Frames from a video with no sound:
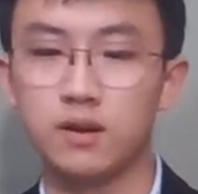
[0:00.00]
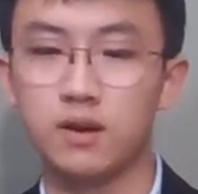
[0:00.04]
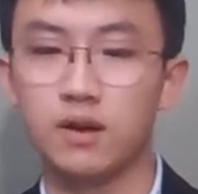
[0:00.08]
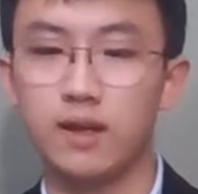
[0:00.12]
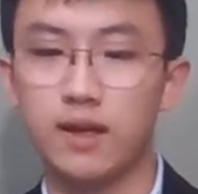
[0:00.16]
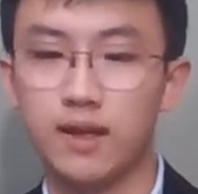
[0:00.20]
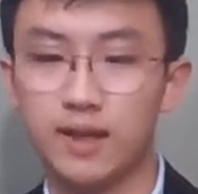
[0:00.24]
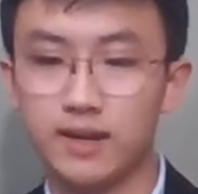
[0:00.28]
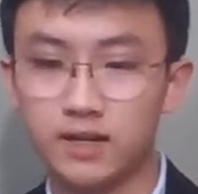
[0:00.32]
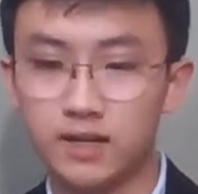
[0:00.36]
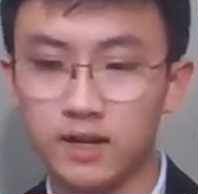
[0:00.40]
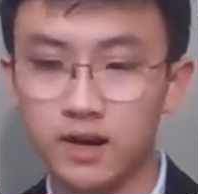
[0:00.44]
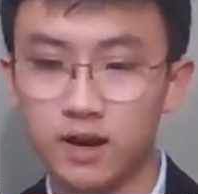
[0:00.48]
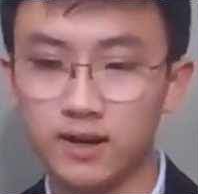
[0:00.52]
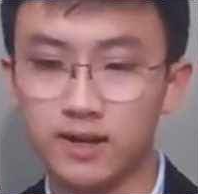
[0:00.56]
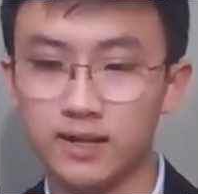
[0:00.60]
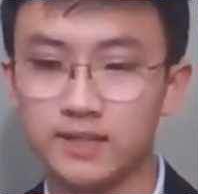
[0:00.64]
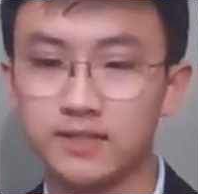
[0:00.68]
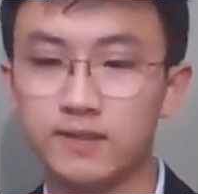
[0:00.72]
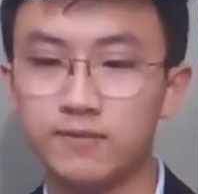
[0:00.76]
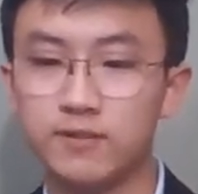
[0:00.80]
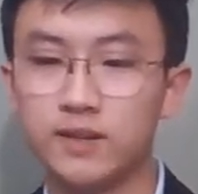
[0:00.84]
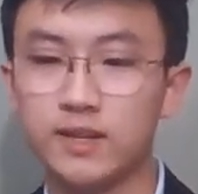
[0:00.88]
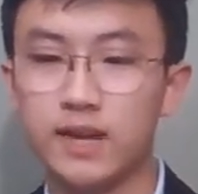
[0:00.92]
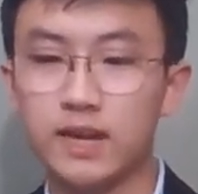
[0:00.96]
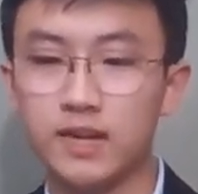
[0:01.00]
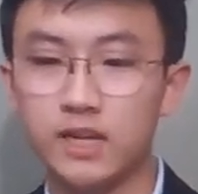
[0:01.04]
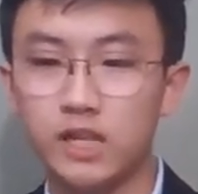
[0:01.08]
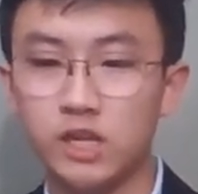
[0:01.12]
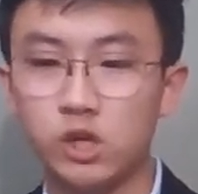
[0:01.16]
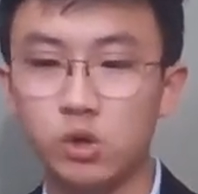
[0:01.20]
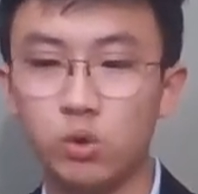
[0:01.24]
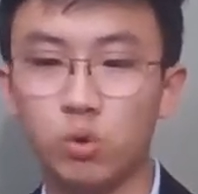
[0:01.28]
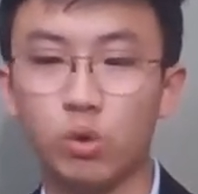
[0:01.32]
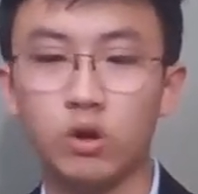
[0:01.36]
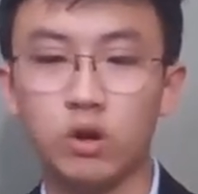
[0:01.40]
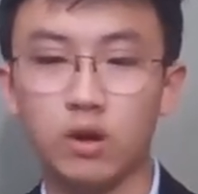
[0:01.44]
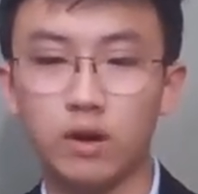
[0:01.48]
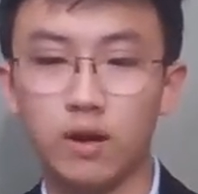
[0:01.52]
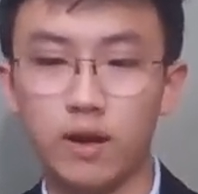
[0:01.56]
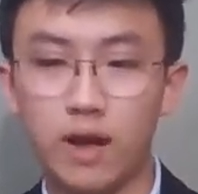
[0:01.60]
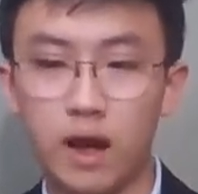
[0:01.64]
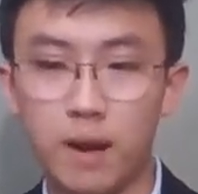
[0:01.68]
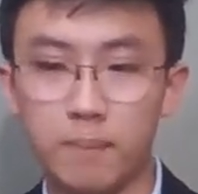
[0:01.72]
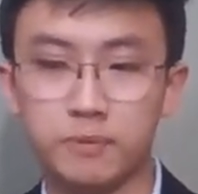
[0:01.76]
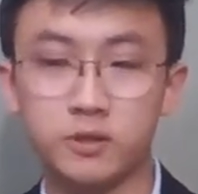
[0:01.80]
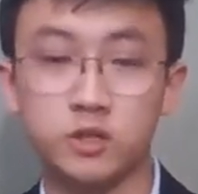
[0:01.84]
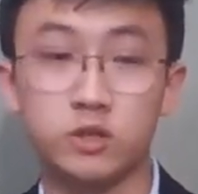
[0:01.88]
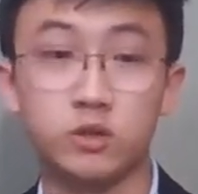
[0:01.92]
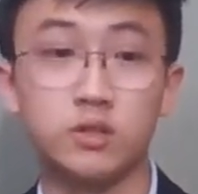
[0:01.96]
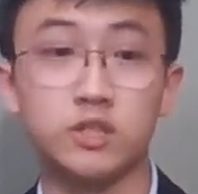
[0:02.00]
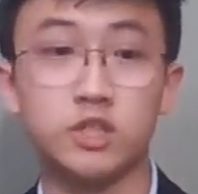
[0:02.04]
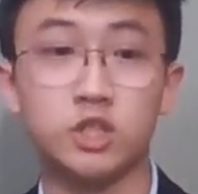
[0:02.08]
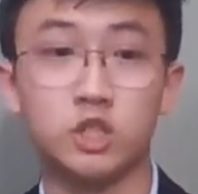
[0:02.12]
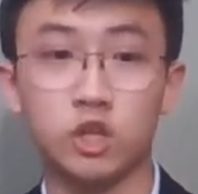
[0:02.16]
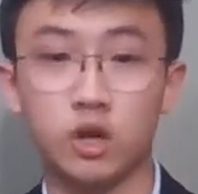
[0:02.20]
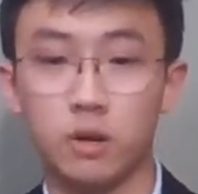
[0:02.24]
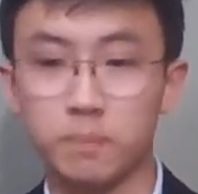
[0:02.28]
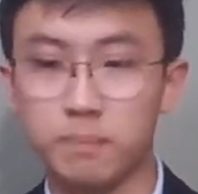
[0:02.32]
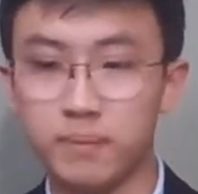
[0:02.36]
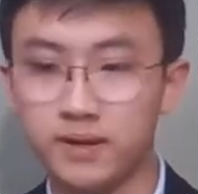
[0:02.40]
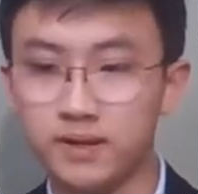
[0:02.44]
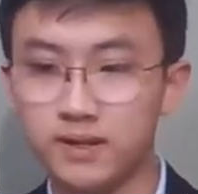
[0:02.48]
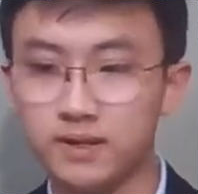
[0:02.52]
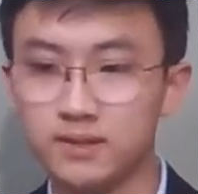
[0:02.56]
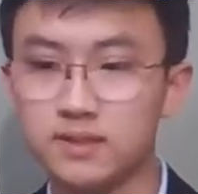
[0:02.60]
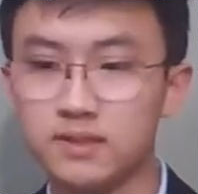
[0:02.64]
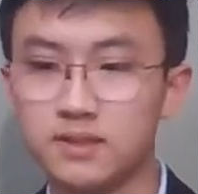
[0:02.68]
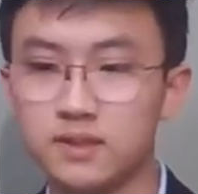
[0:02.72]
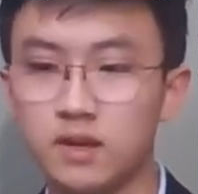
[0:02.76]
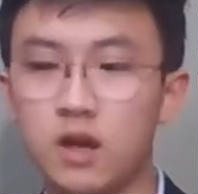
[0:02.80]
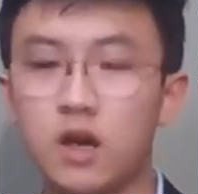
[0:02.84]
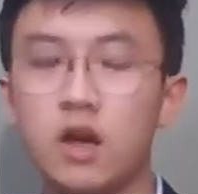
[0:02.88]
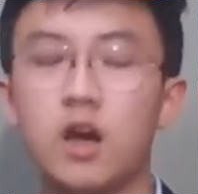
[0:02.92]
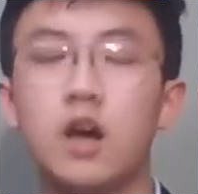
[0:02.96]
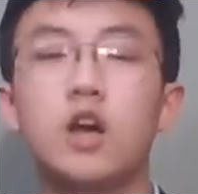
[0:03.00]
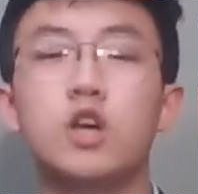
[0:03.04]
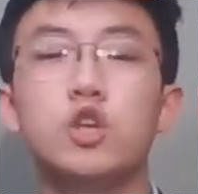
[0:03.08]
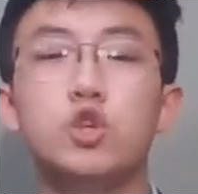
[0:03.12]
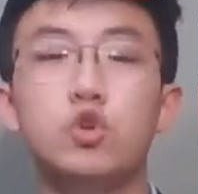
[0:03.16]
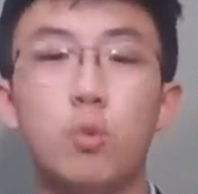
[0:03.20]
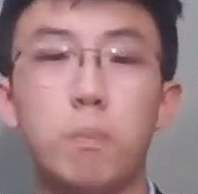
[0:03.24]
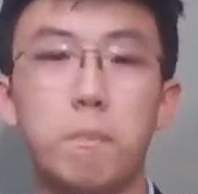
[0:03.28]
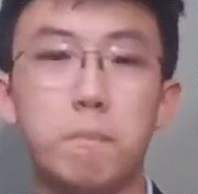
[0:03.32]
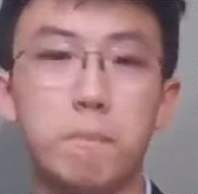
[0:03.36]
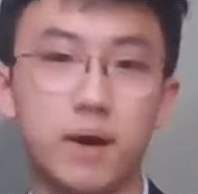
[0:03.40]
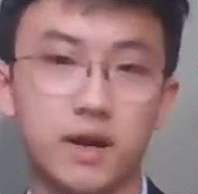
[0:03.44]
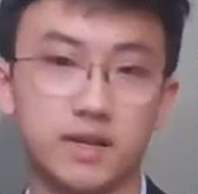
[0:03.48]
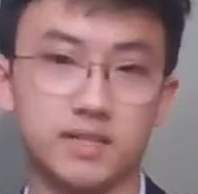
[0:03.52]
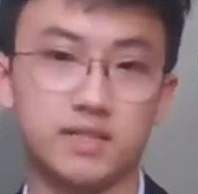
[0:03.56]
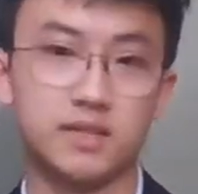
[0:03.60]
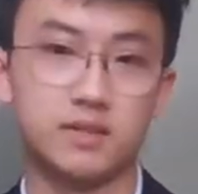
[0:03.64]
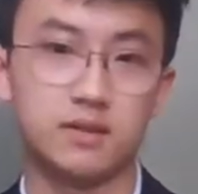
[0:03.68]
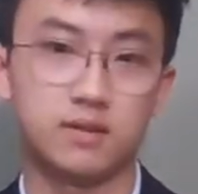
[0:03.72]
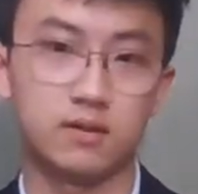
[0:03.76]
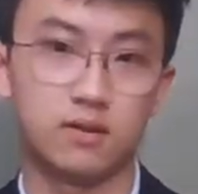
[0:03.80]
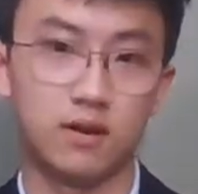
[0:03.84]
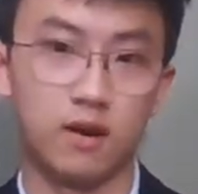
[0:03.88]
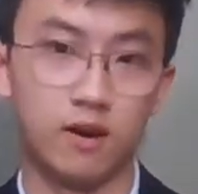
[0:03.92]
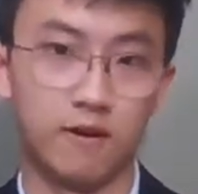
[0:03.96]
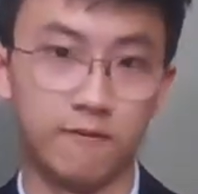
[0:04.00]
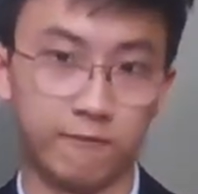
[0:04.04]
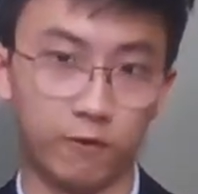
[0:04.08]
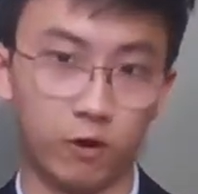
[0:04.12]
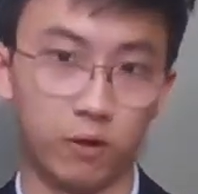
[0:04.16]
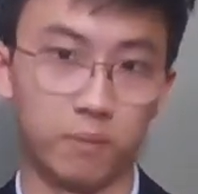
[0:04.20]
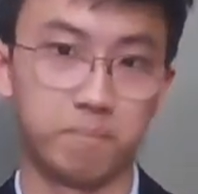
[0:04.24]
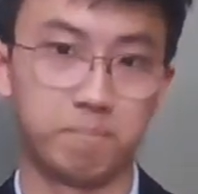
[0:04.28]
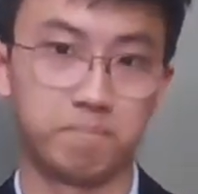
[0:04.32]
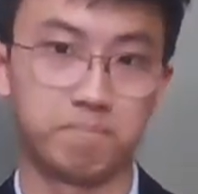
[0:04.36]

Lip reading: in connectivity and equal opportunities to share opinions, you must affirm.